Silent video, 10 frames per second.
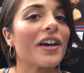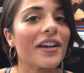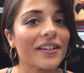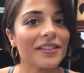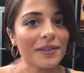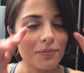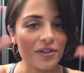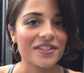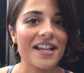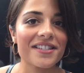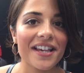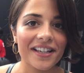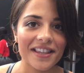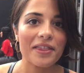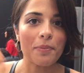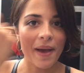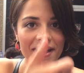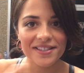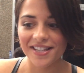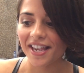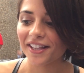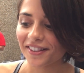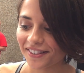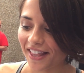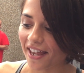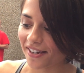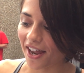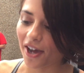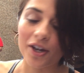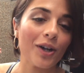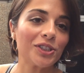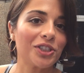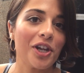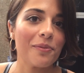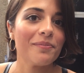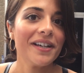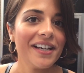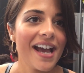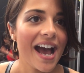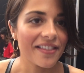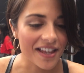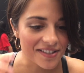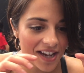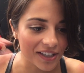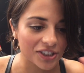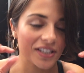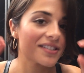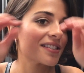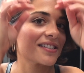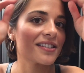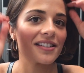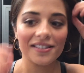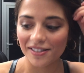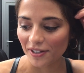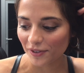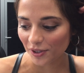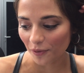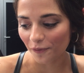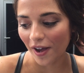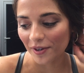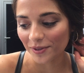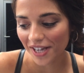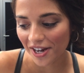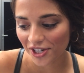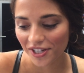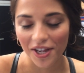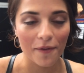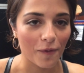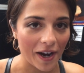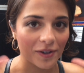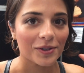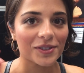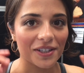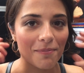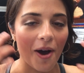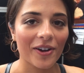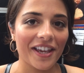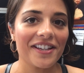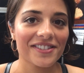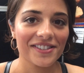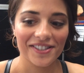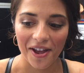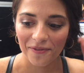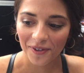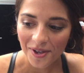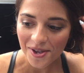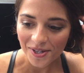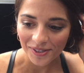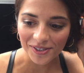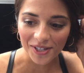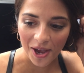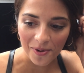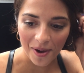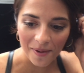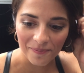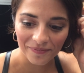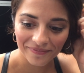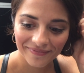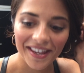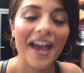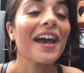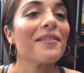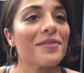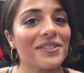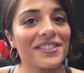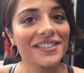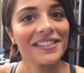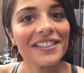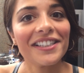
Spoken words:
the prosthetic, then the painting, then costume, and then touches, the sort of final touches, hair freckles and markings and stuff. So yeah, it was